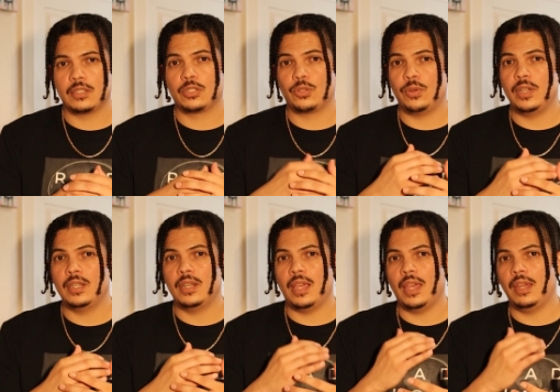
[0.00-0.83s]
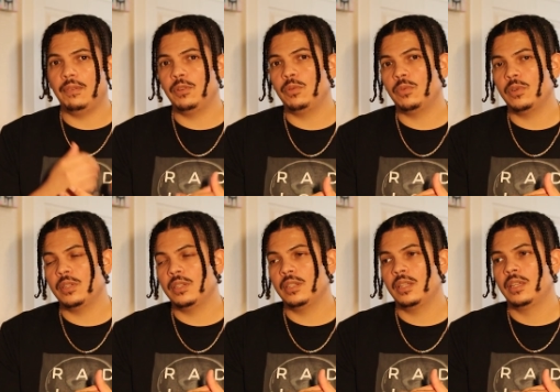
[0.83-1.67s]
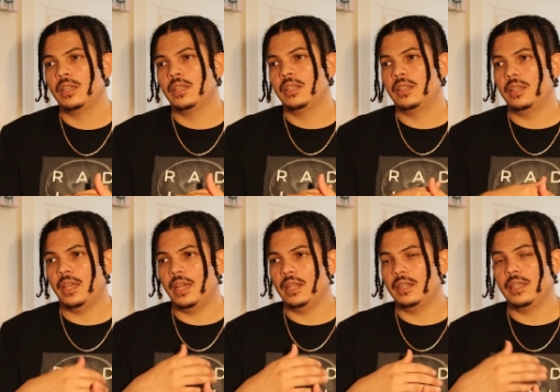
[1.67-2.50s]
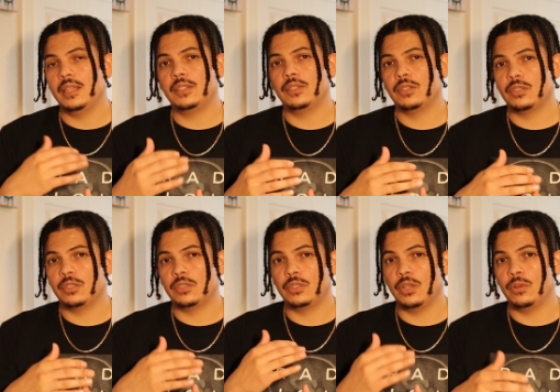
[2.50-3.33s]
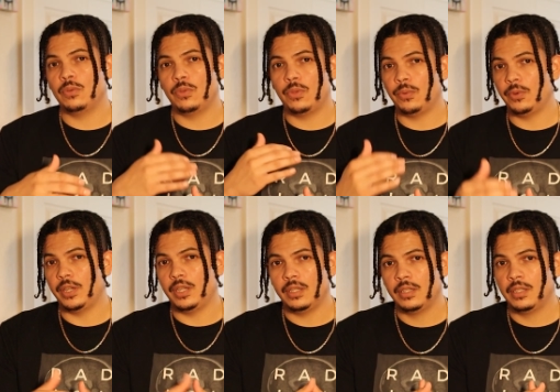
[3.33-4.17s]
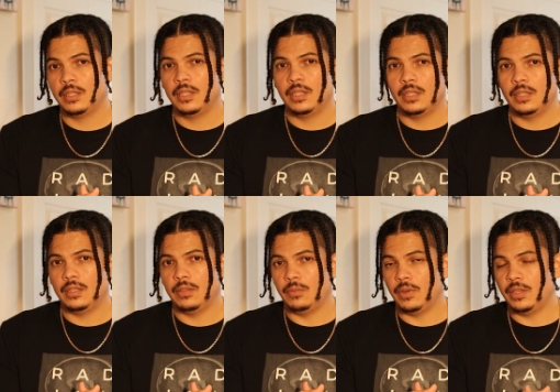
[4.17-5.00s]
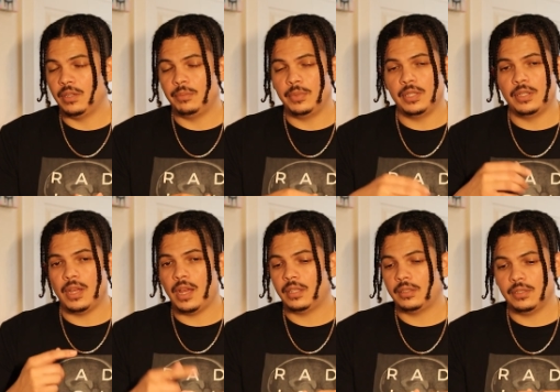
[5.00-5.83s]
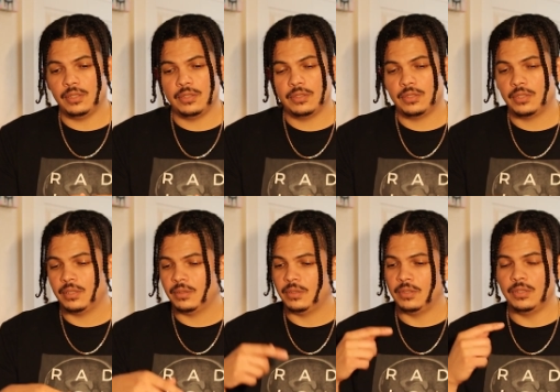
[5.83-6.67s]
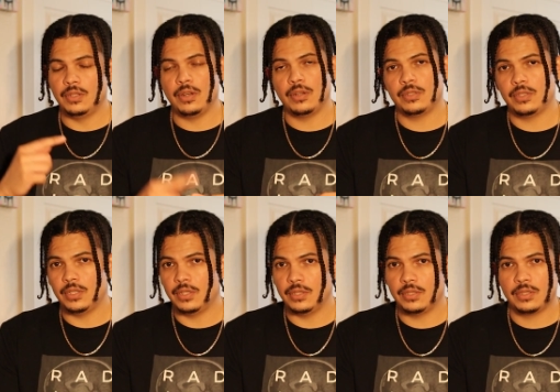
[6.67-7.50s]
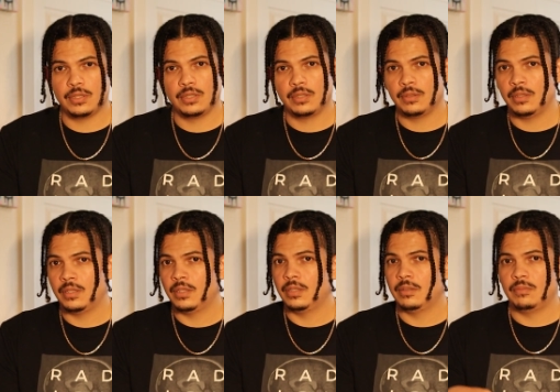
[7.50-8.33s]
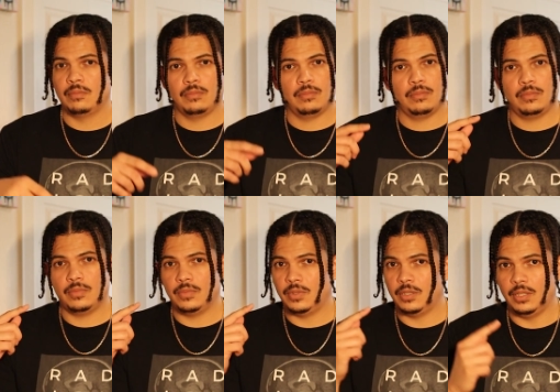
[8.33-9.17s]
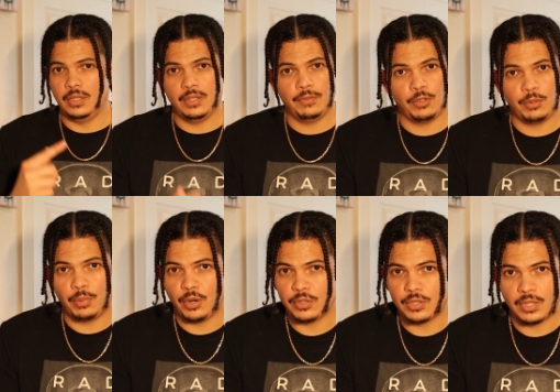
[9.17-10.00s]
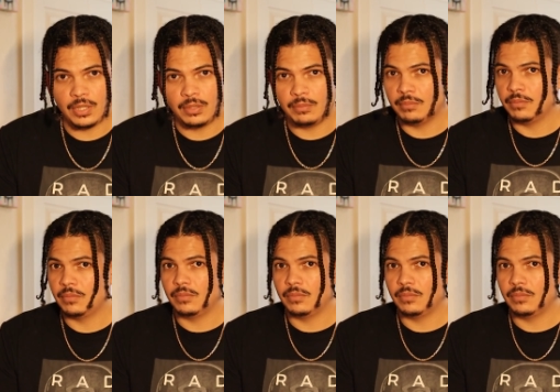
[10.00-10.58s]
screen everyone that enters zone 3, whether it be doctors, nurses, delivery person,